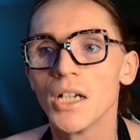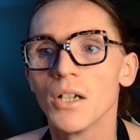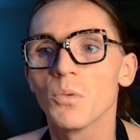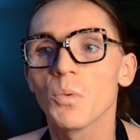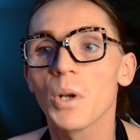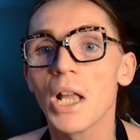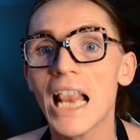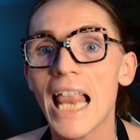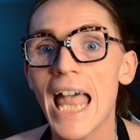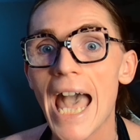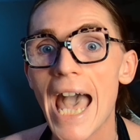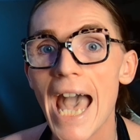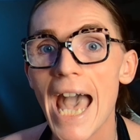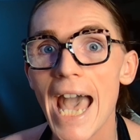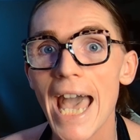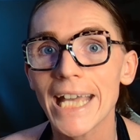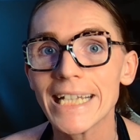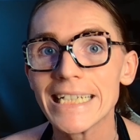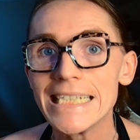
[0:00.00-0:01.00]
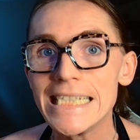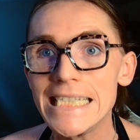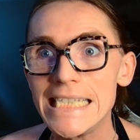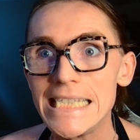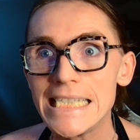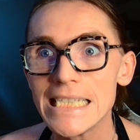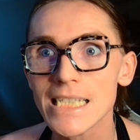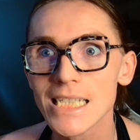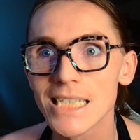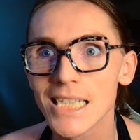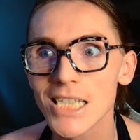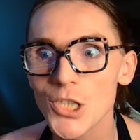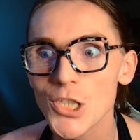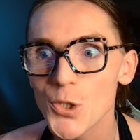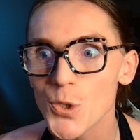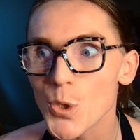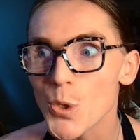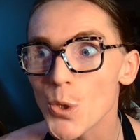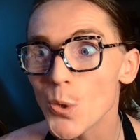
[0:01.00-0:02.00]
relax,
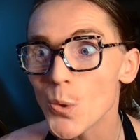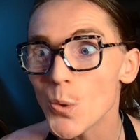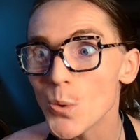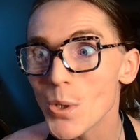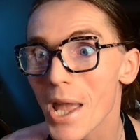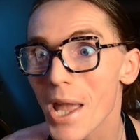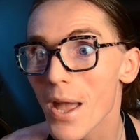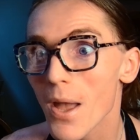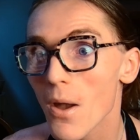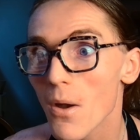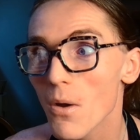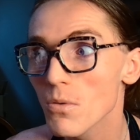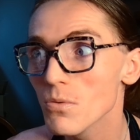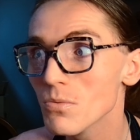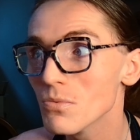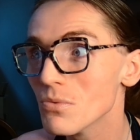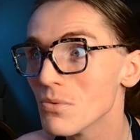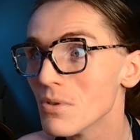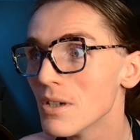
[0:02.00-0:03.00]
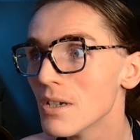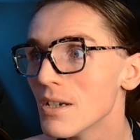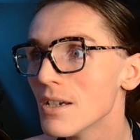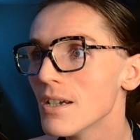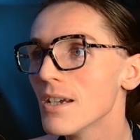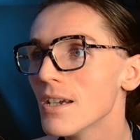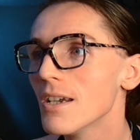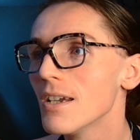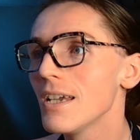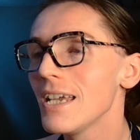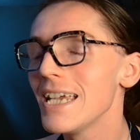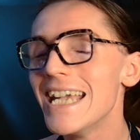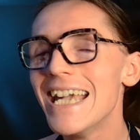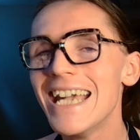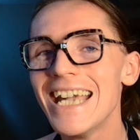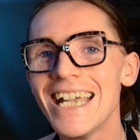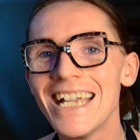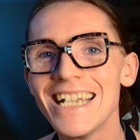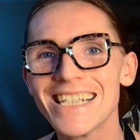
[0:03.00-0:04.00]
slow down.
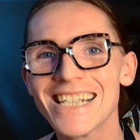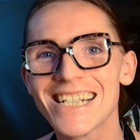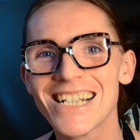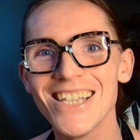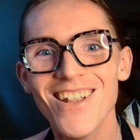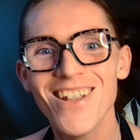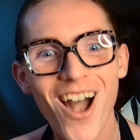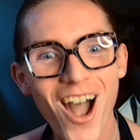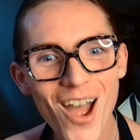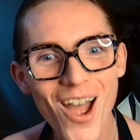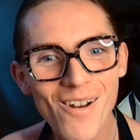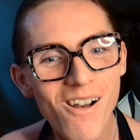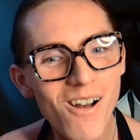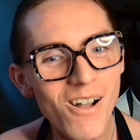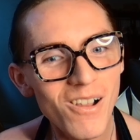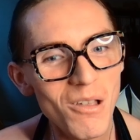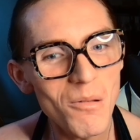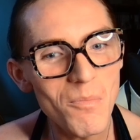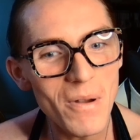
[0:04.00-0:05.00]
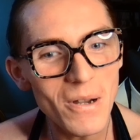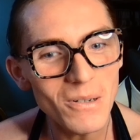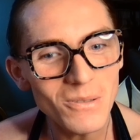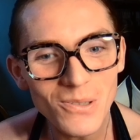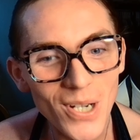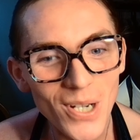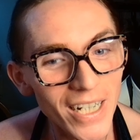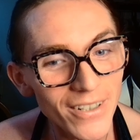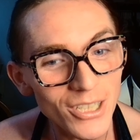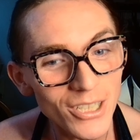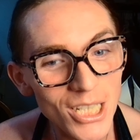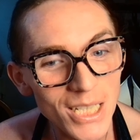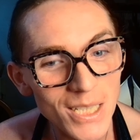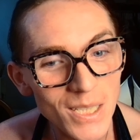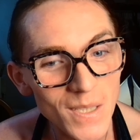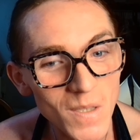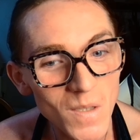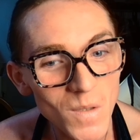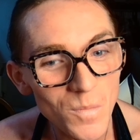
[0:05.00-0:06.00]
It's not all about
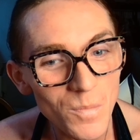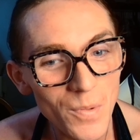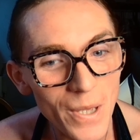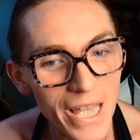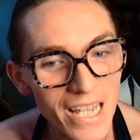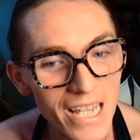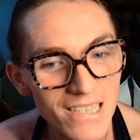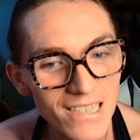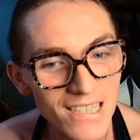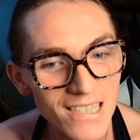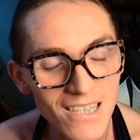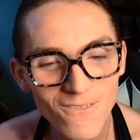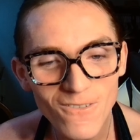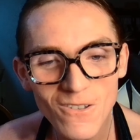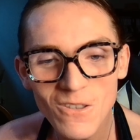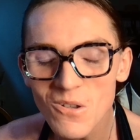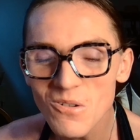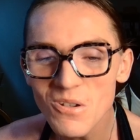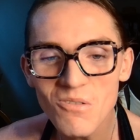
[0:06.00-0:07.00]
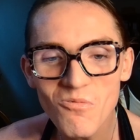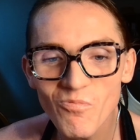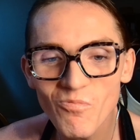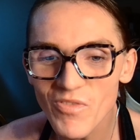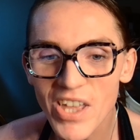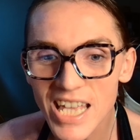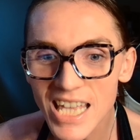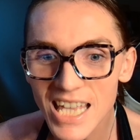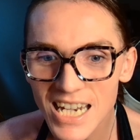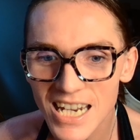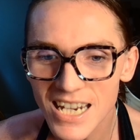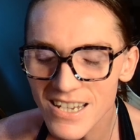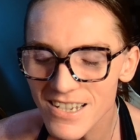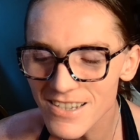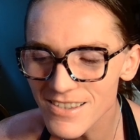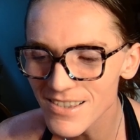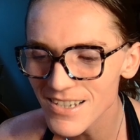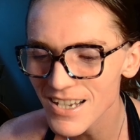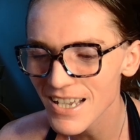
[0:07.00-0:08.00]
TravyJ's Space, even though you think it
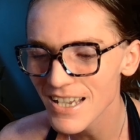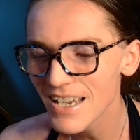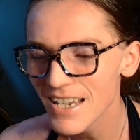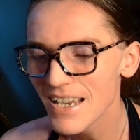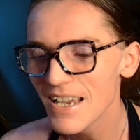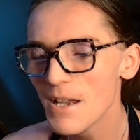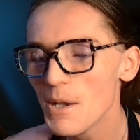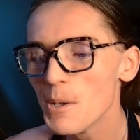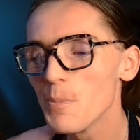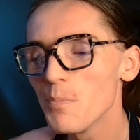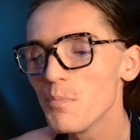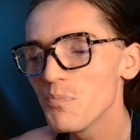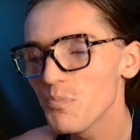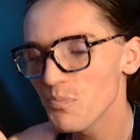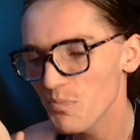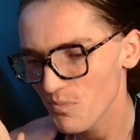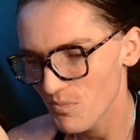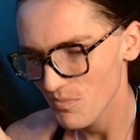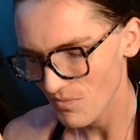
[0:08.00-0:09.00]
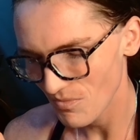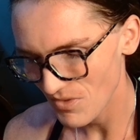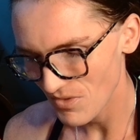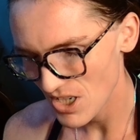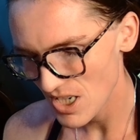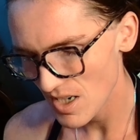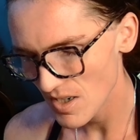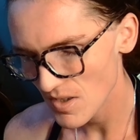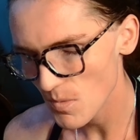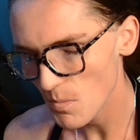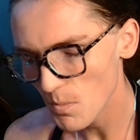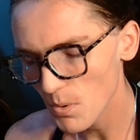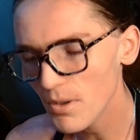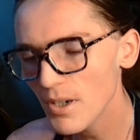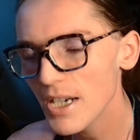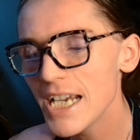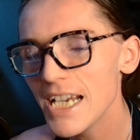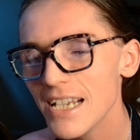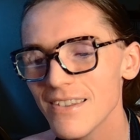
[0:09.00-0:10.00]
is. Just
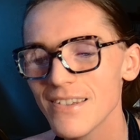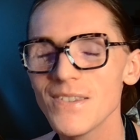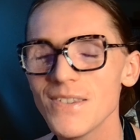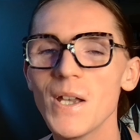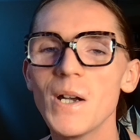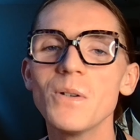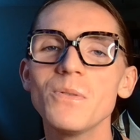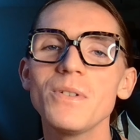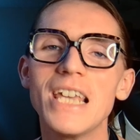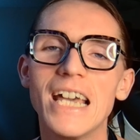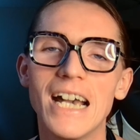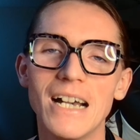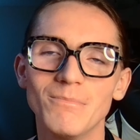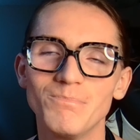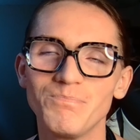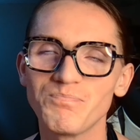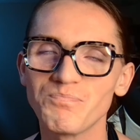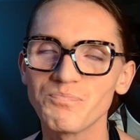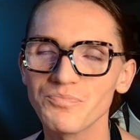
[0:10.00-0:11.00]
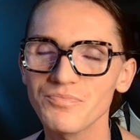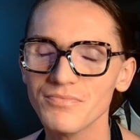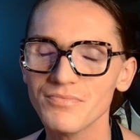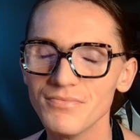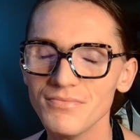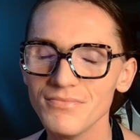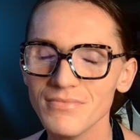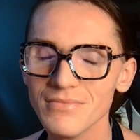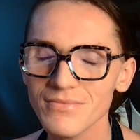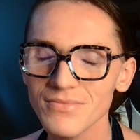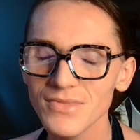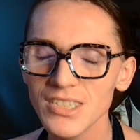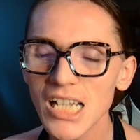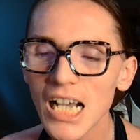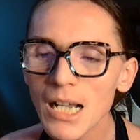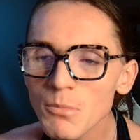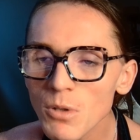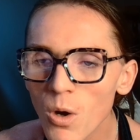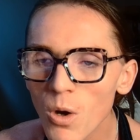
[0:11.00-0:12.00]
breathe. So yeah,
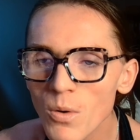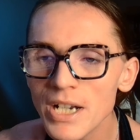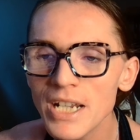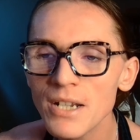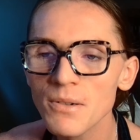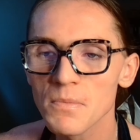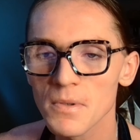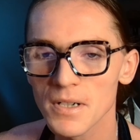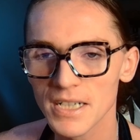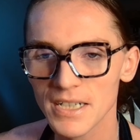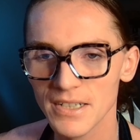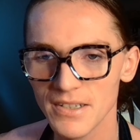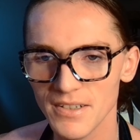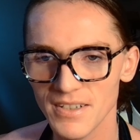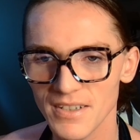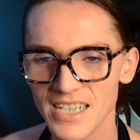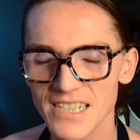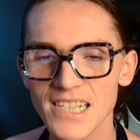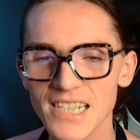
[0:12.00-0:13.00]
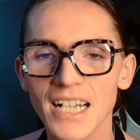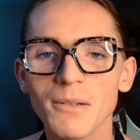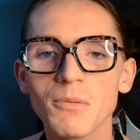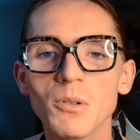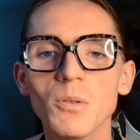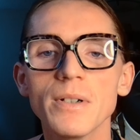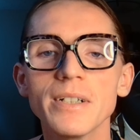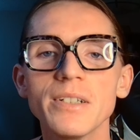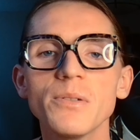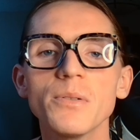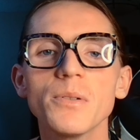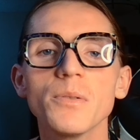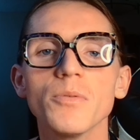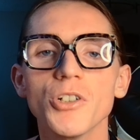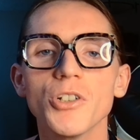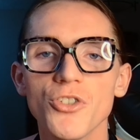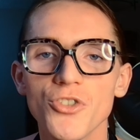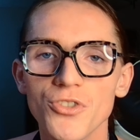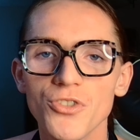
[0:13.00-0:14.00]
I'm going inward. It's like I'm going to a
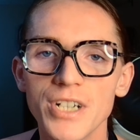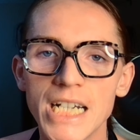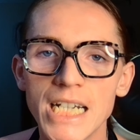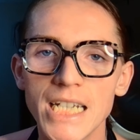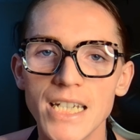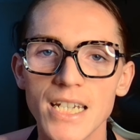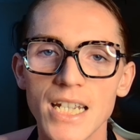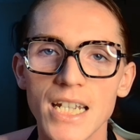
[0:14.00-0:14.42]
retreat